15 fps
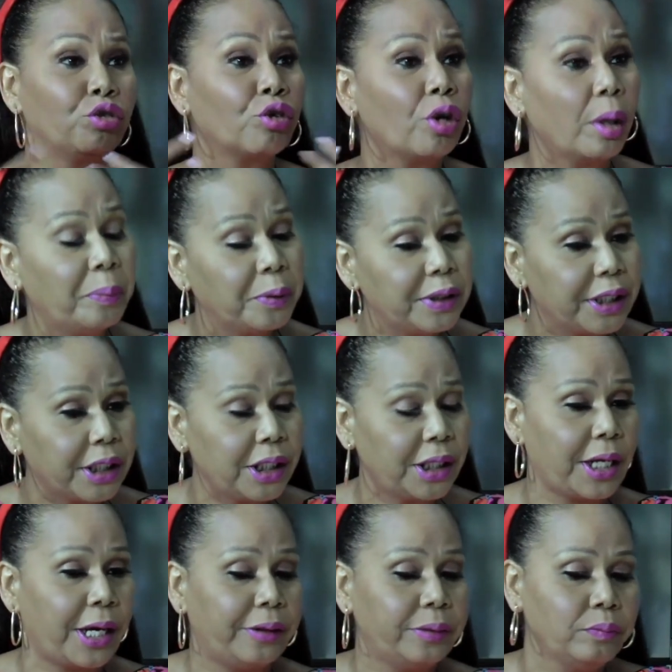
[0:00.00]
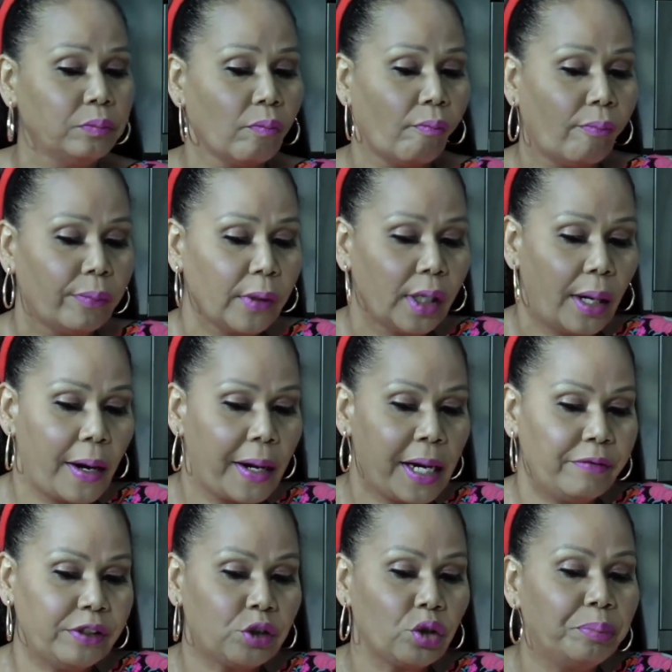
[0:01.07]
grew up with Nikki Land. I
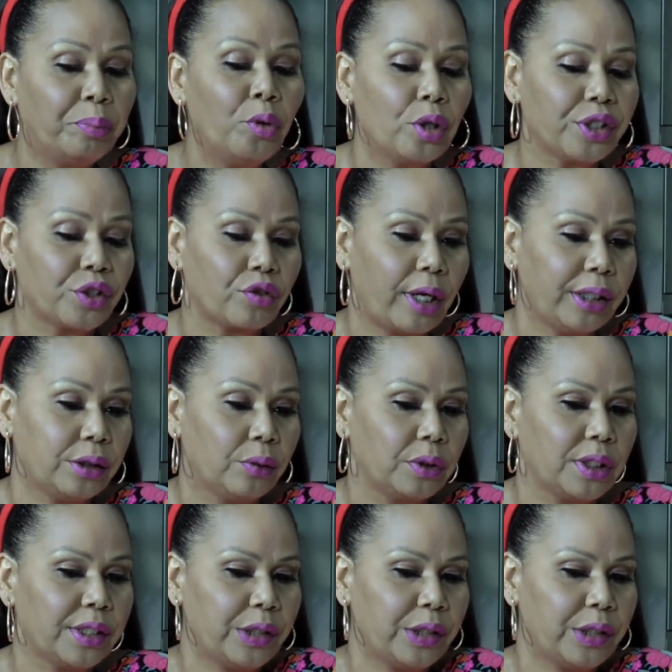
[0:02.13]
have it on pause right now to